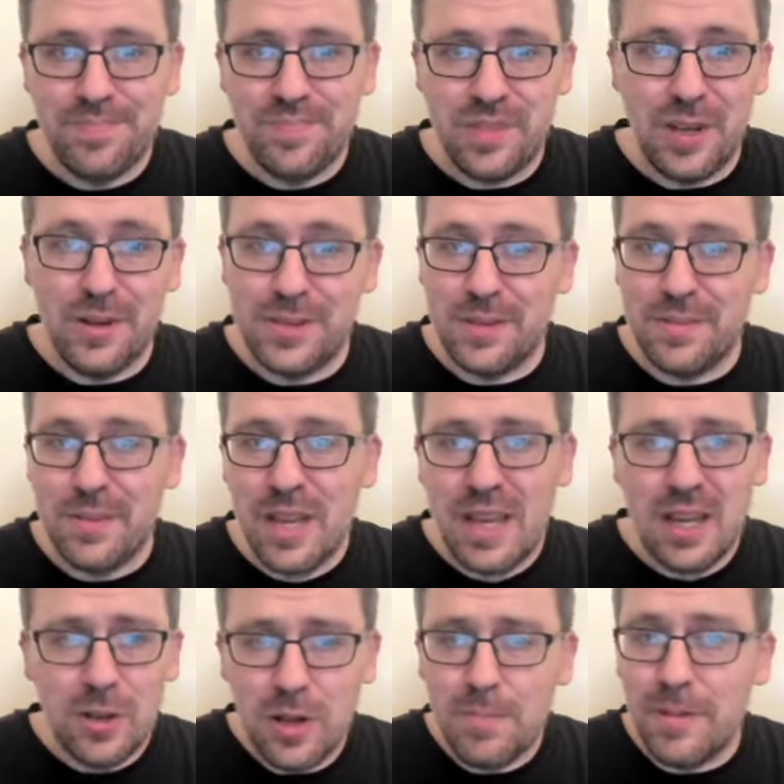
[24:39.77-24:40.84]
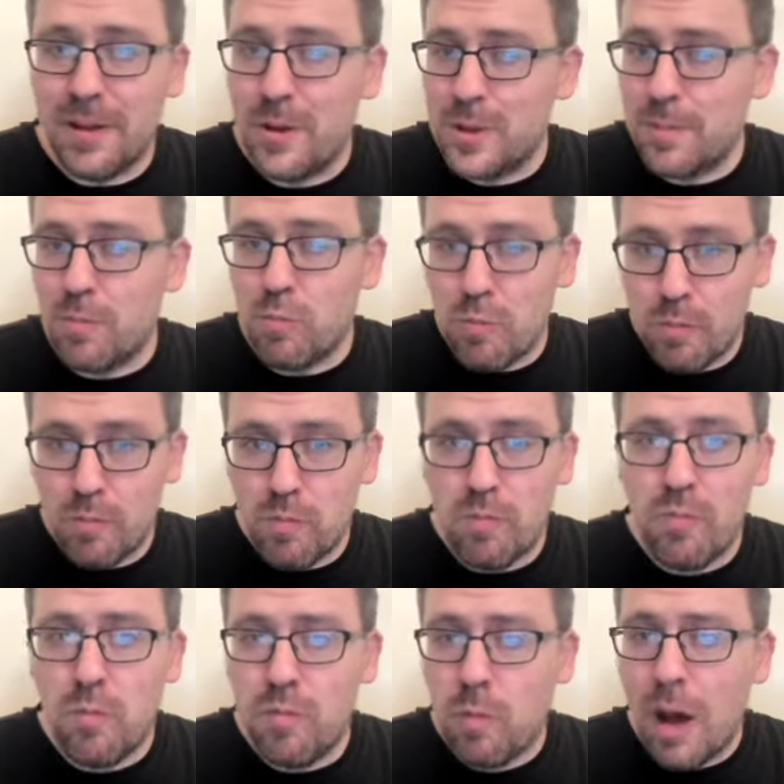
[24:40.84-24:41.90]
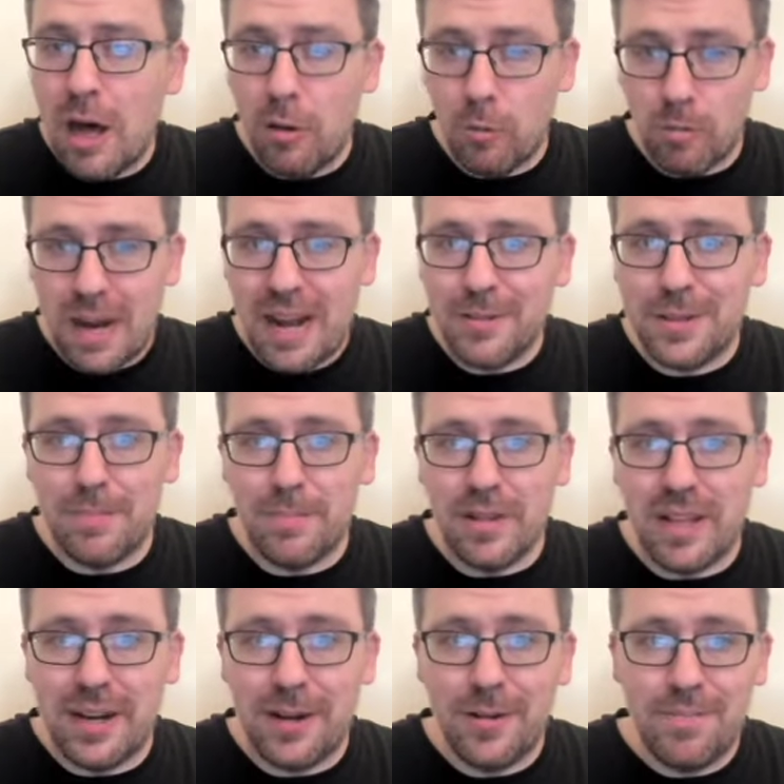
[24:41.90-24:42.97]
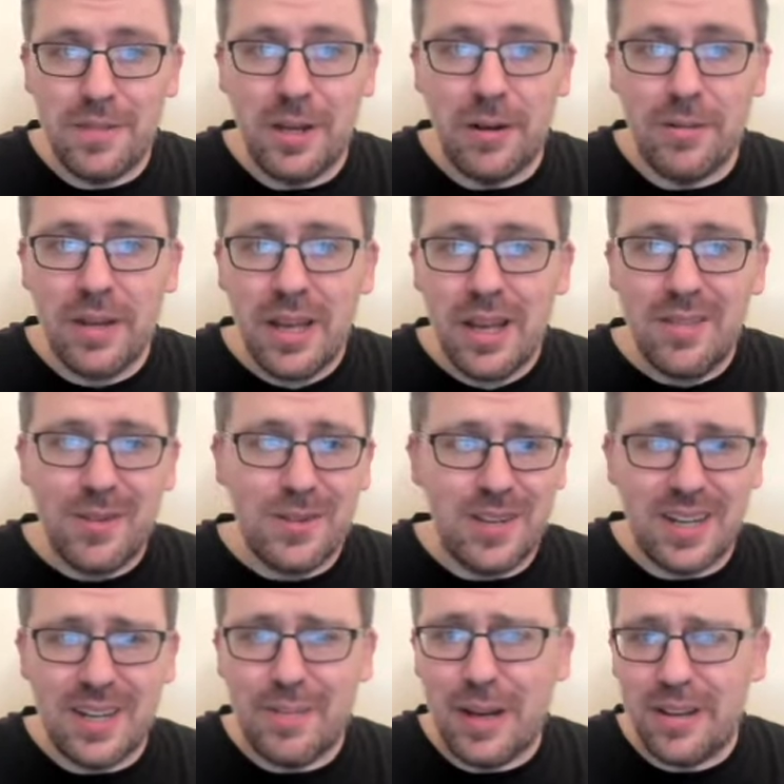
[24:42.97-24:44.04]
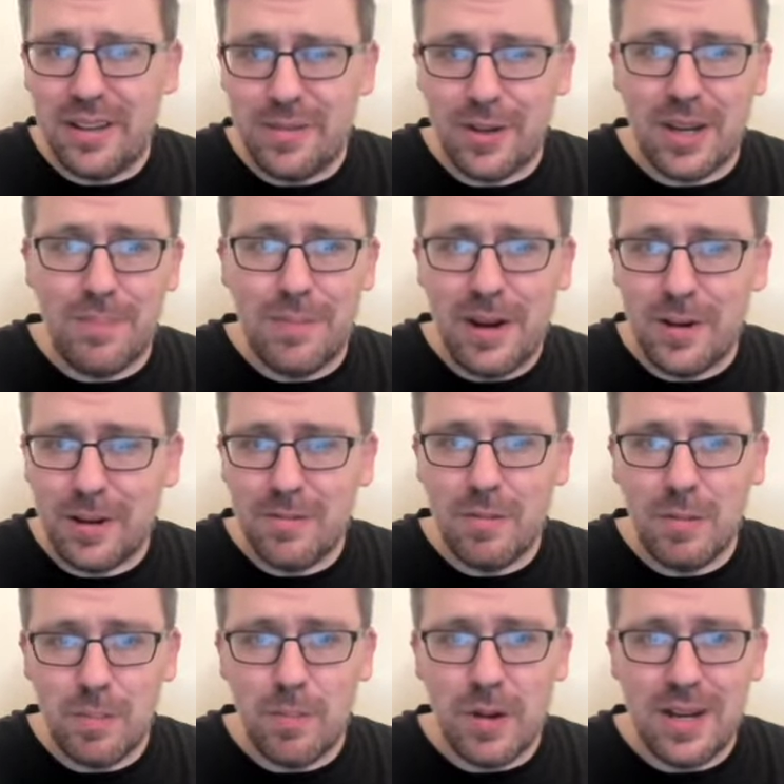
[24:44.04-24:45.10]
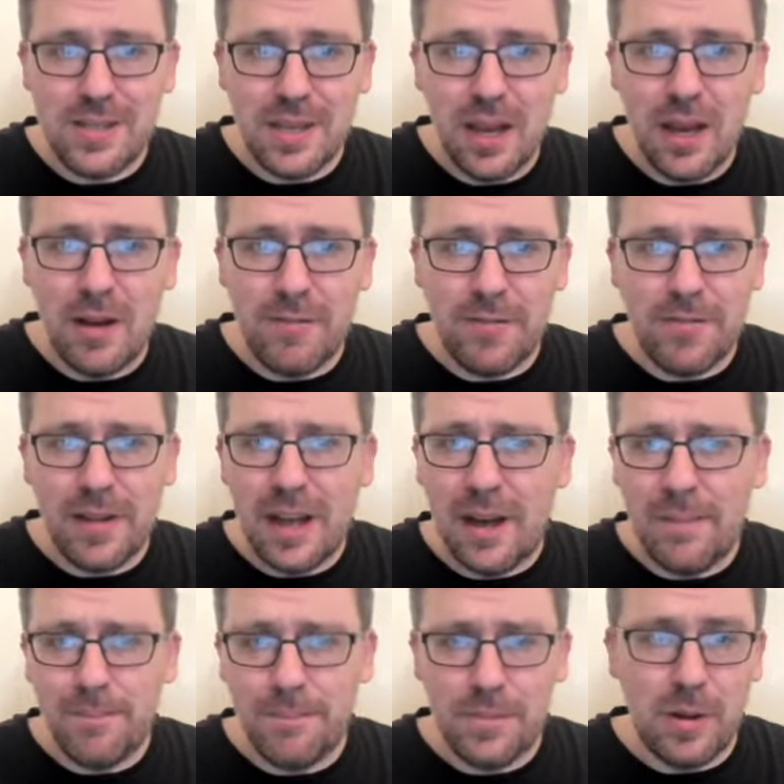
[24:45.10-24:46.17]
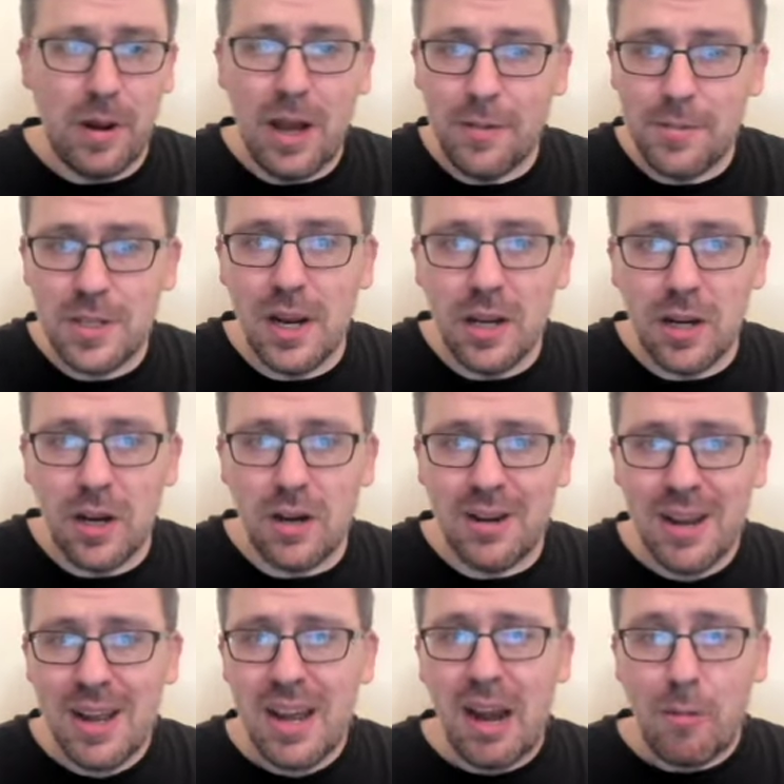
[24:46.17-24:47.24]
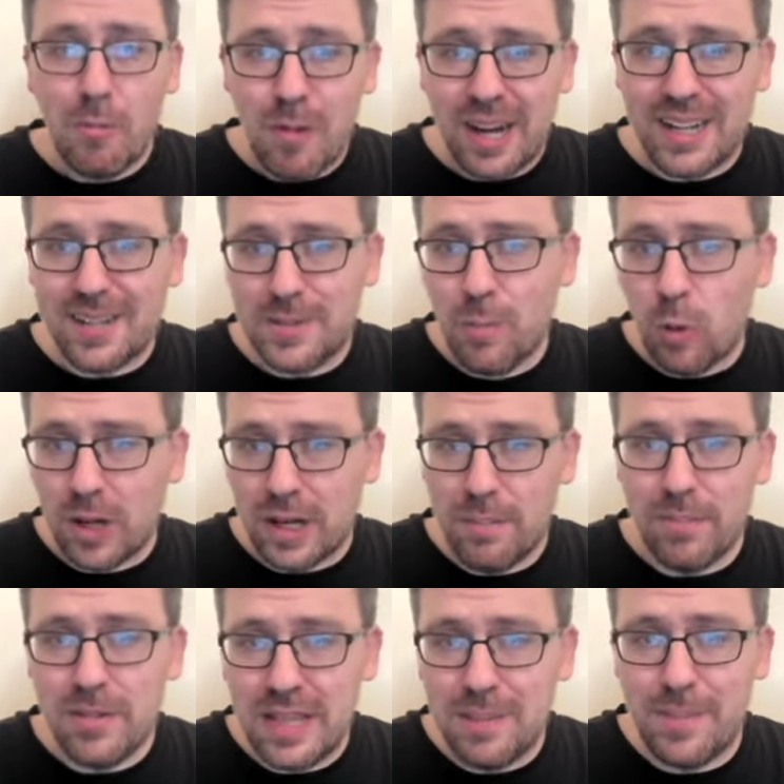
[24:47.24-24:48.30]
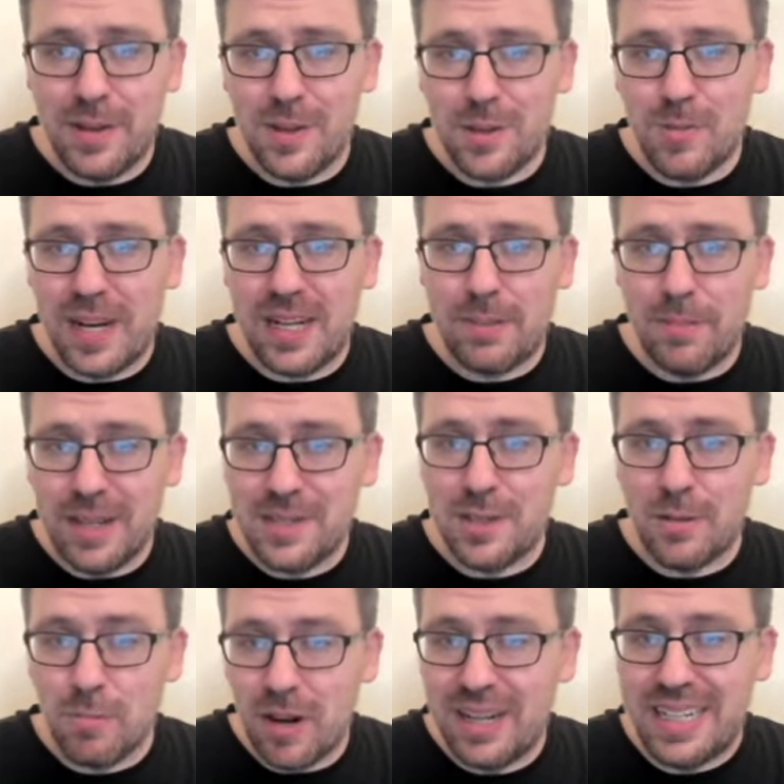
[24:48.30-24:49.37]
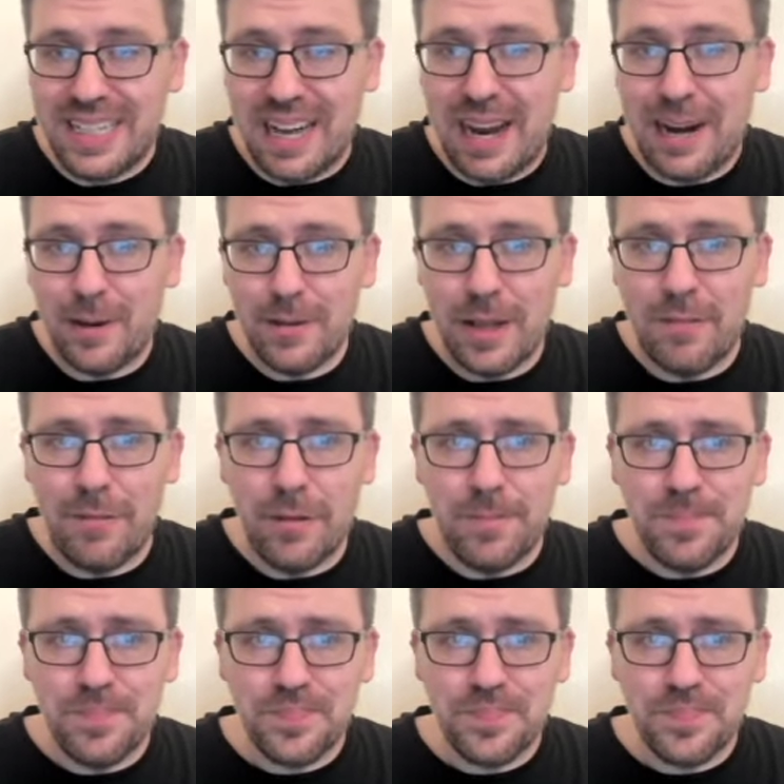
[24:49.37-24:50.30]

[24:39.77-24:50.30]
You know, he's a good player. He's a well-rounded player. You know, if you're talking about, if you're comparing him with Bryce Huff, you know, Huff's younger. Reddick's more complete because Reddick plays the run at a higher level.